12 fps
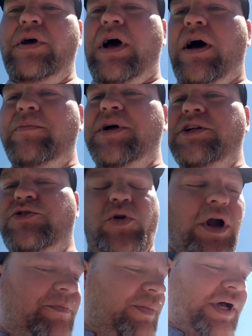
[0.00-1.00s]
I'm going to
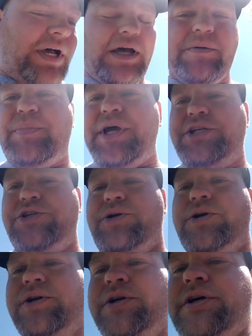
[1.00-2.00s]
drop a
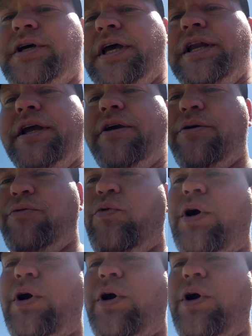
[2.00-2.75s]
picture in here of